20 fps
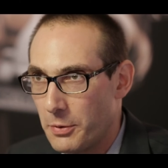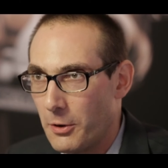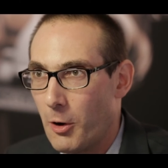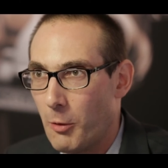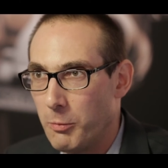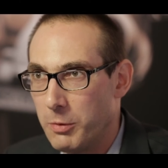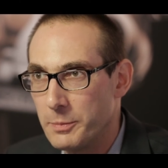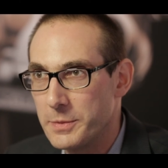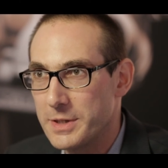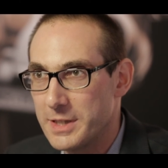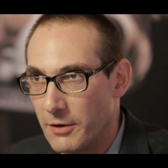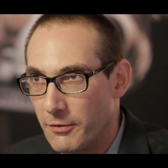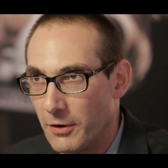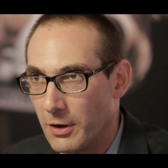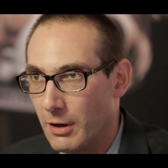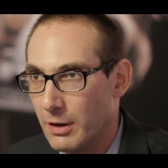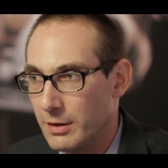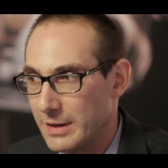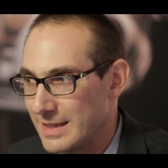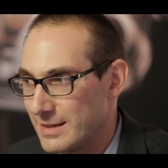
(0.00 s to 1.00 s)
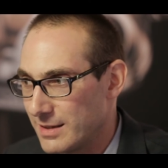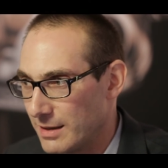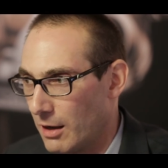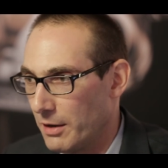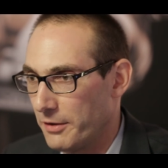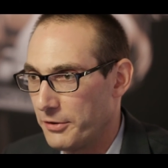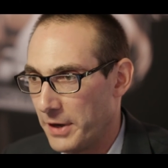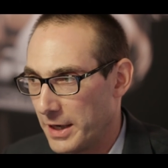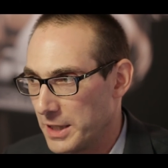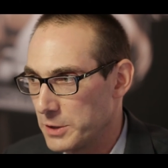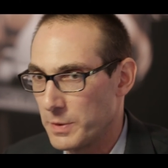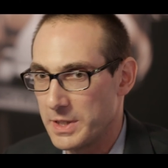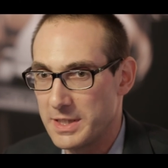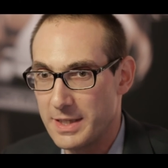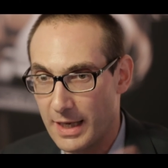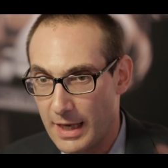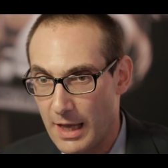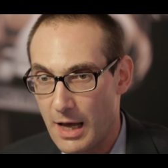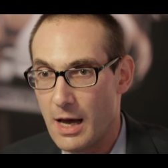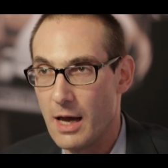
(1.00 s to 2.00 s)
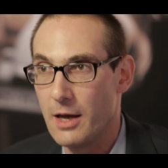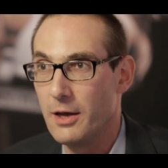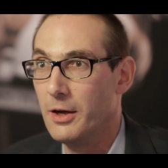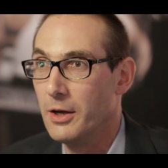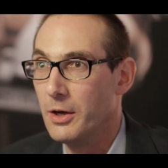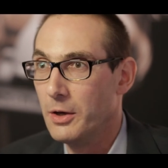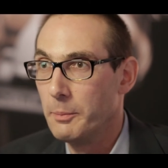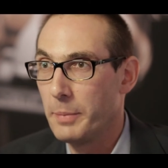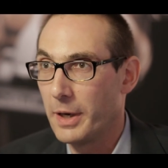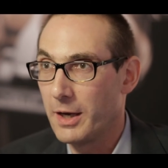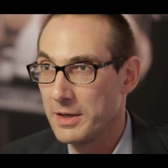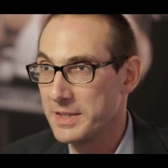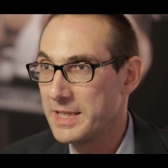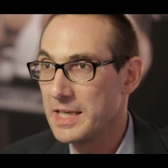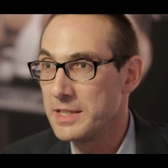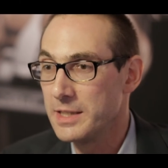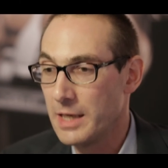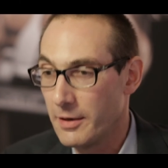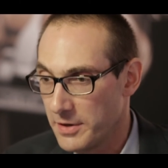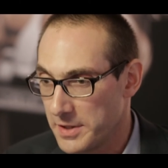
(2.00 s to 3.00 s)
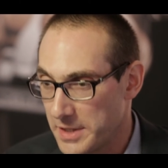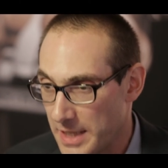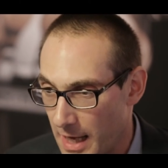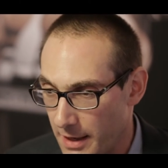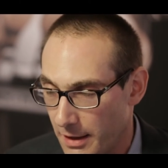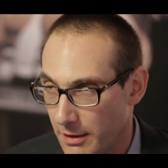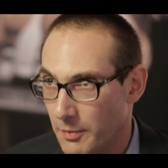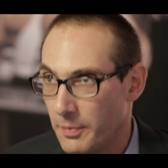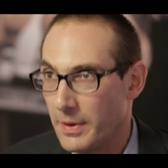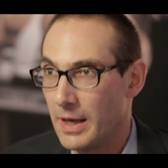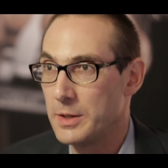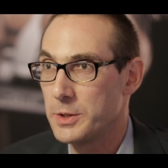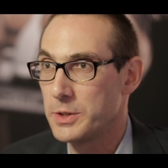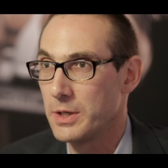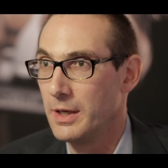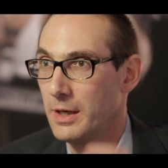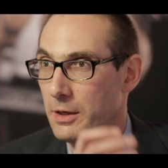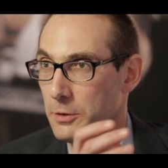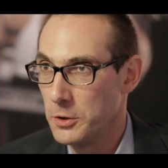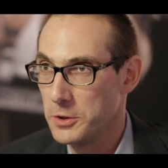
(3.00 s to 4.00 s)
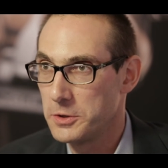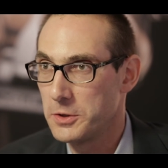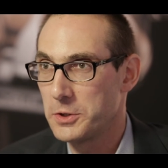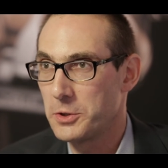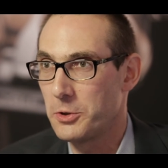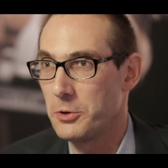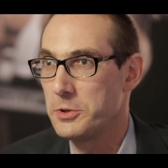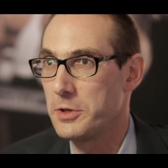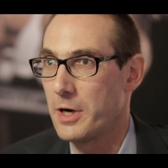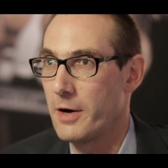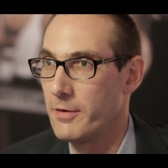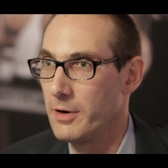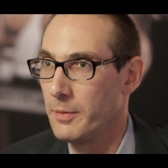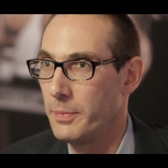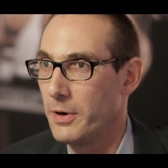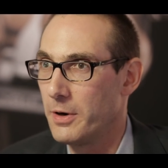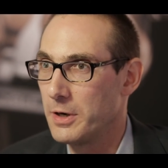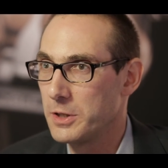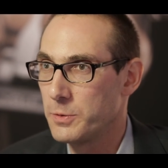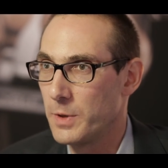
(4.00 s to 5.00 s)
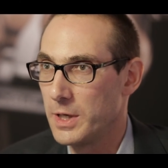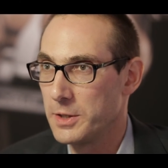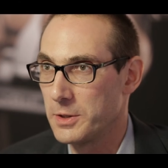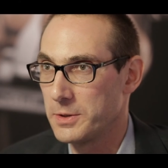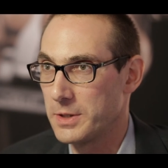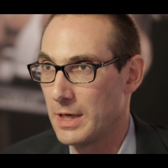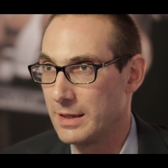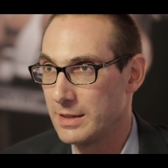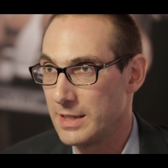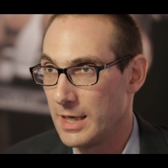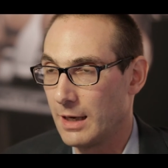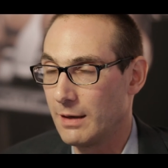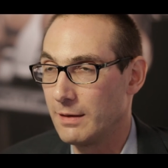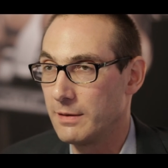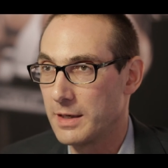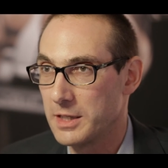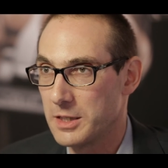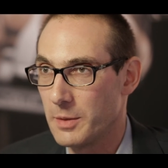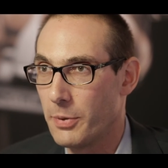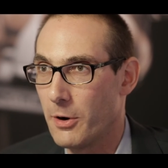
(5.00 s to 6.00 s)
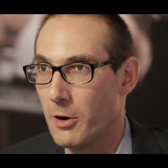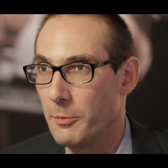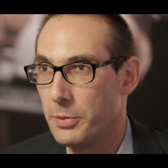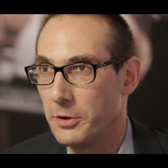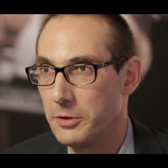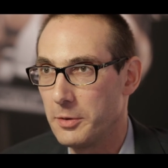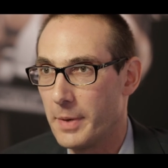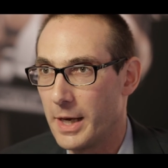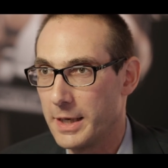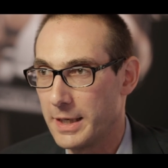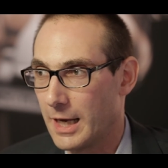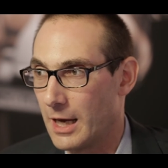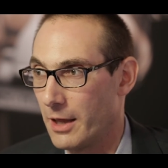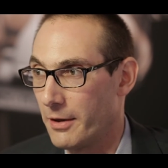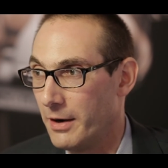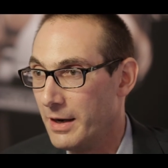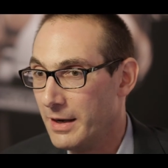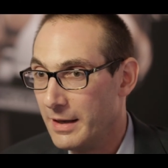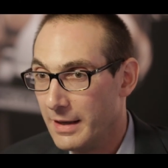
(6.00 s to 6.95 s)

problems, difficulties, things which the guy, because he's never sat at a bench, used a screwdriver and a pair of tweezers and taken things apart, put them back together,